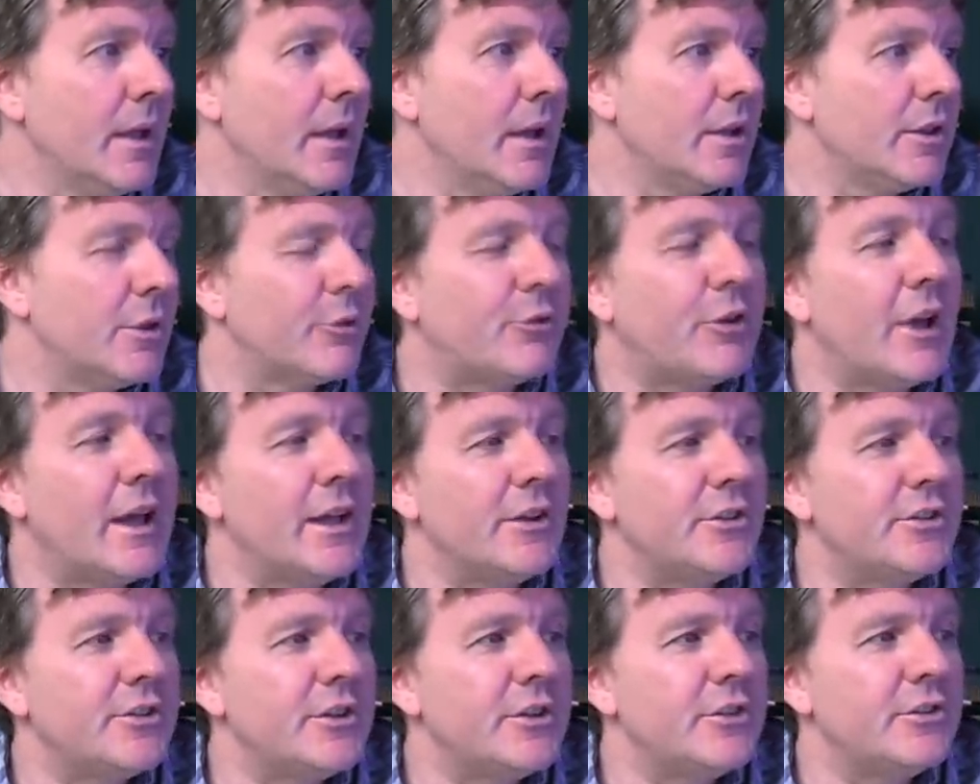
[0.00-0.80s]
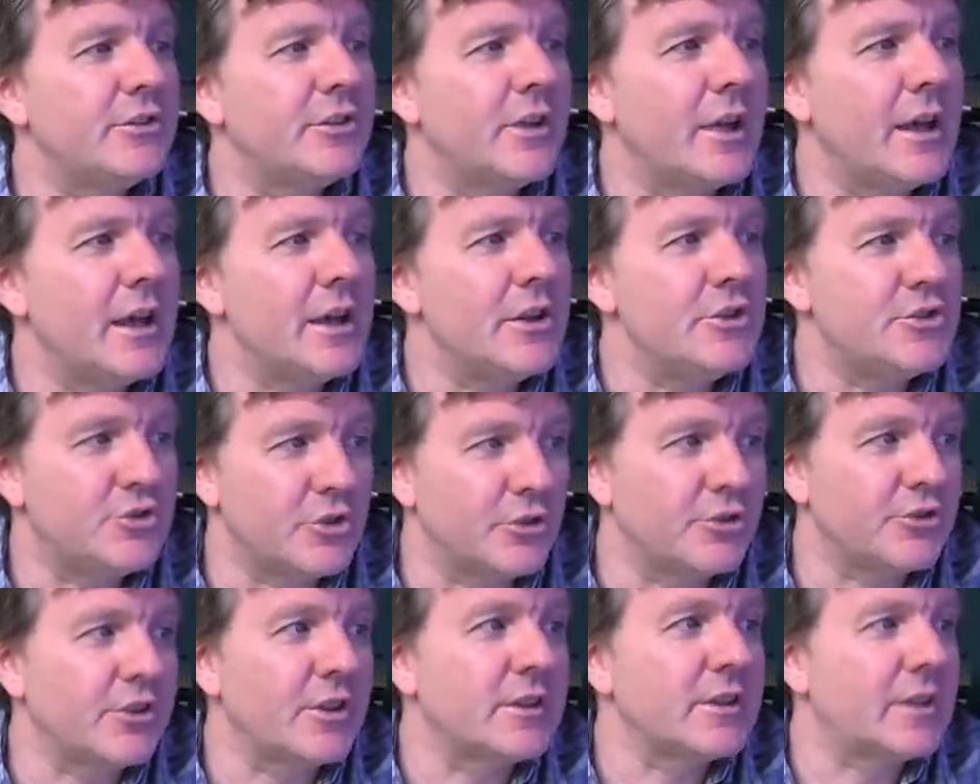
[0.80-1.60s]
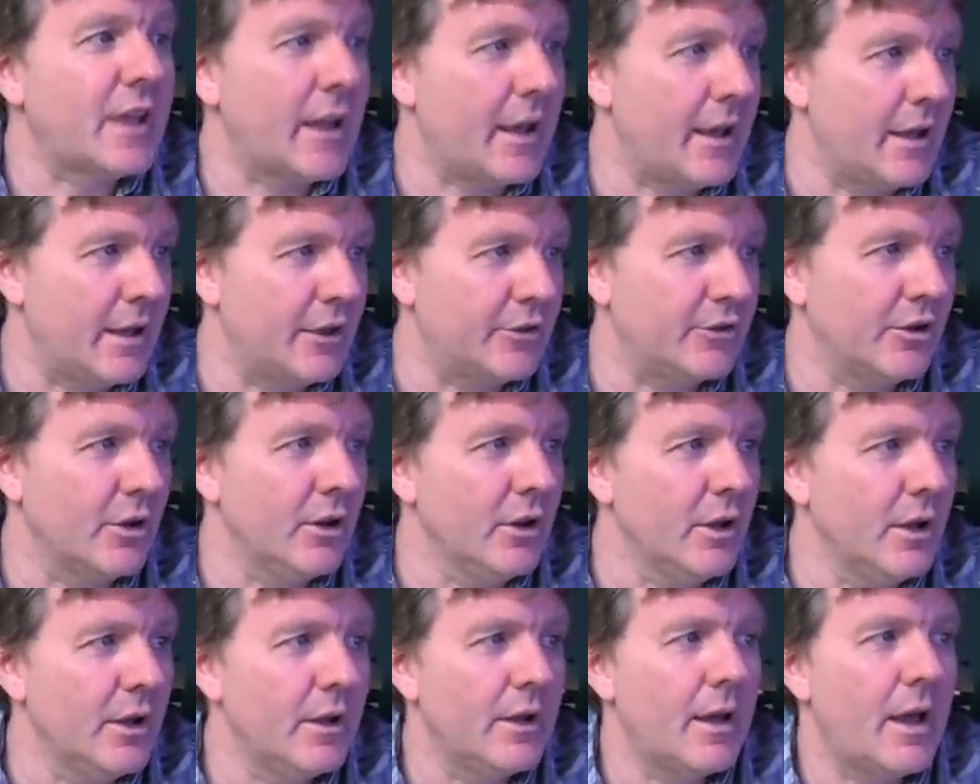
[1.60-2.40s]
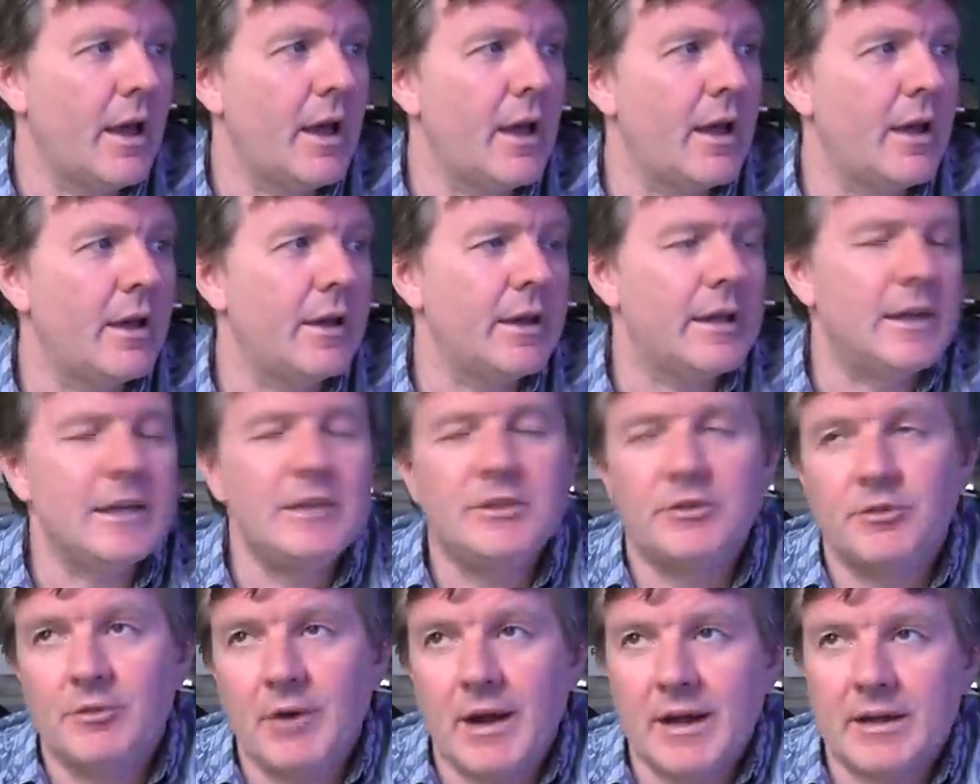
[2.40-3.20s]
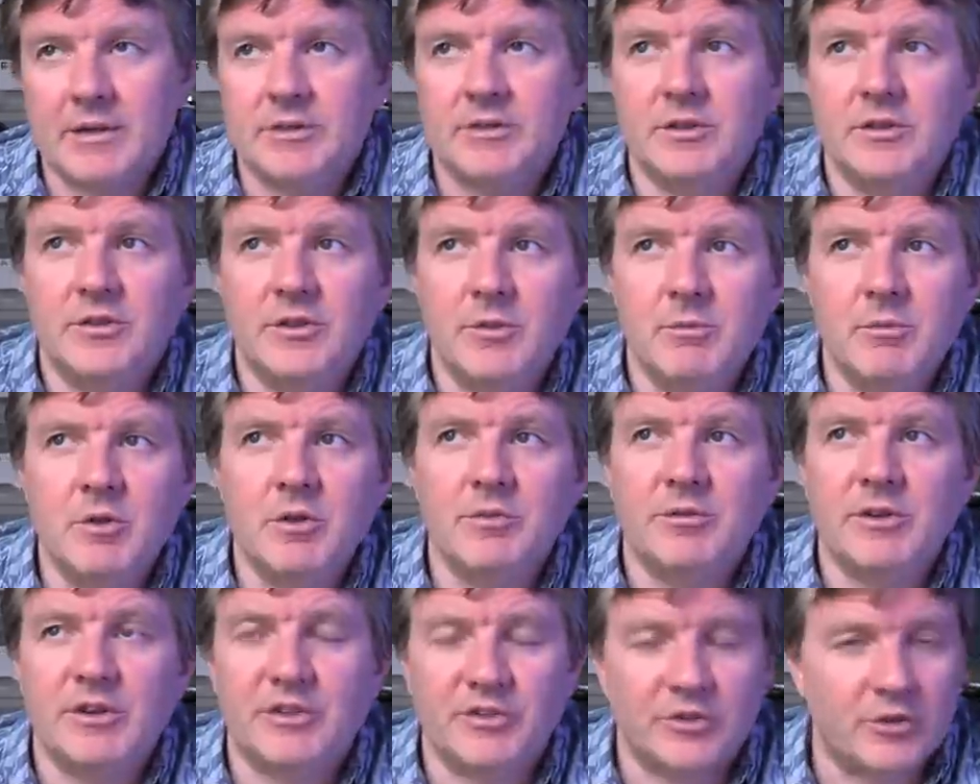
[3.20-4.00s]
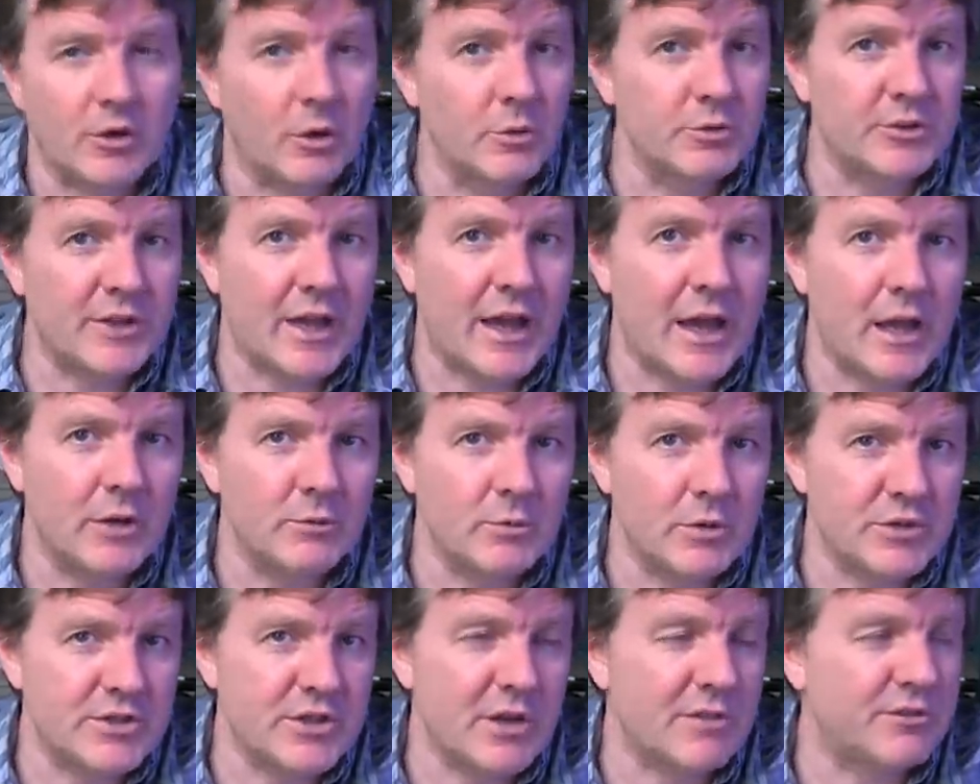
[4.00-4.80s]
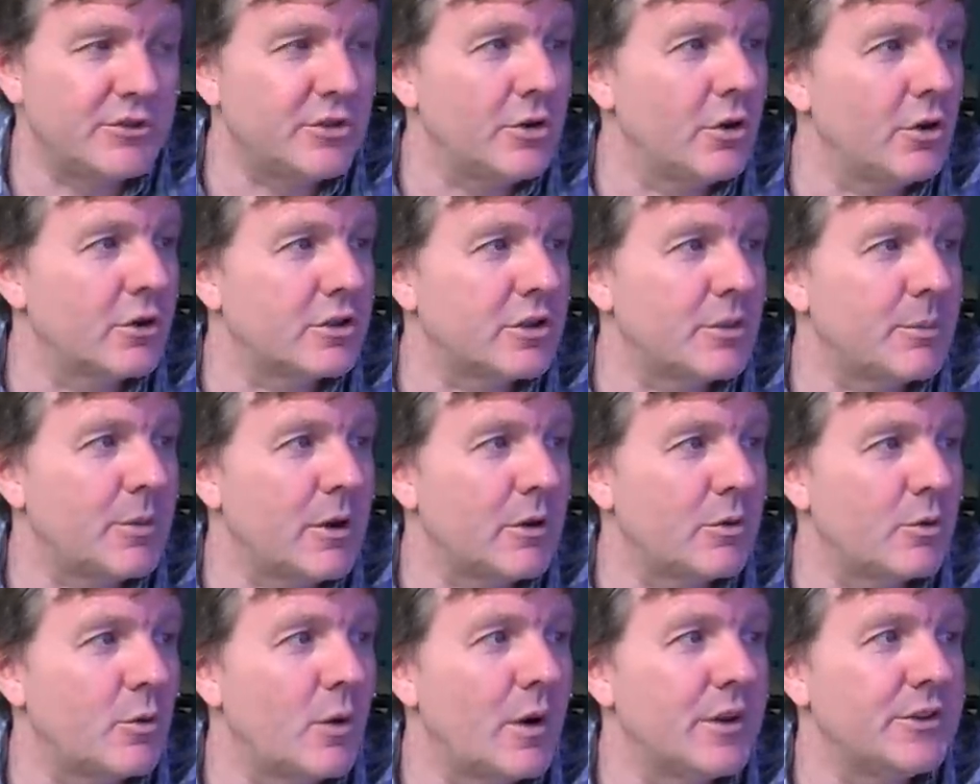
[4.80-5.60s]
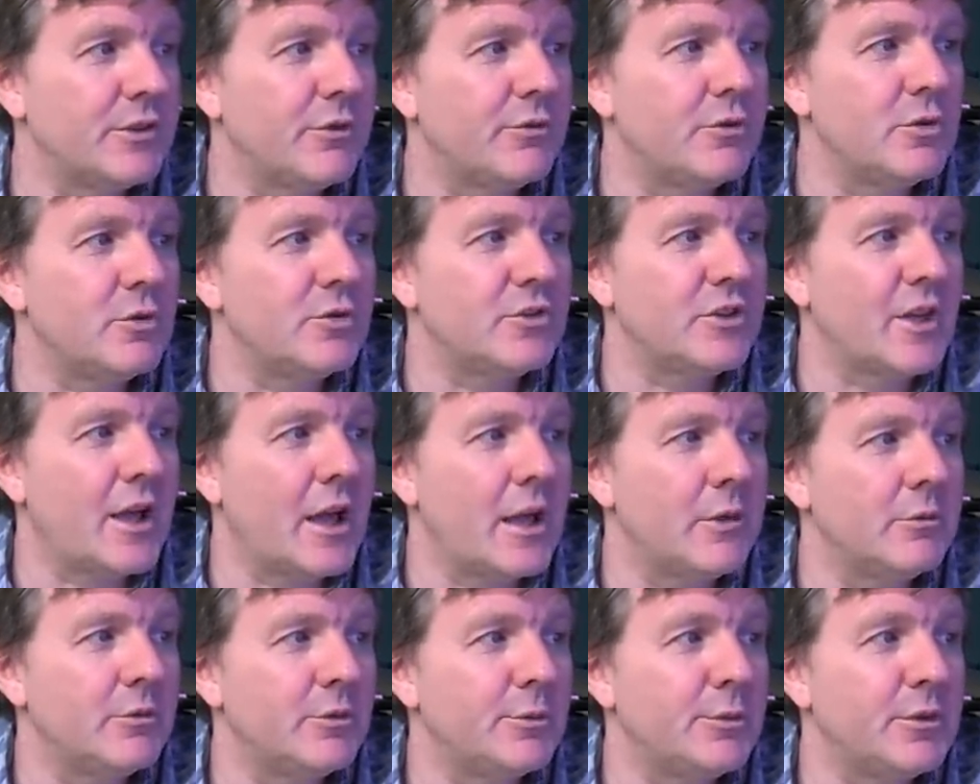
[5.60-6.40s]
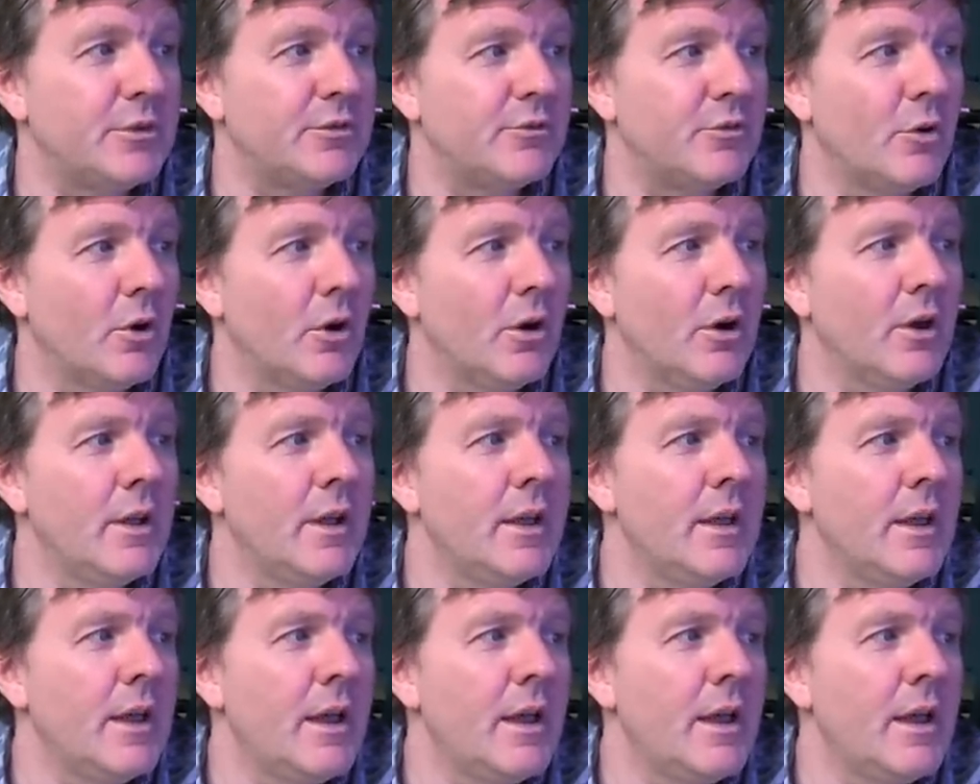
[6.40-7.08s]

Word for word: The first is uh, Justin Kurzel. Uh, he directed the movie Snowtown, which I've talked about quite a few times before.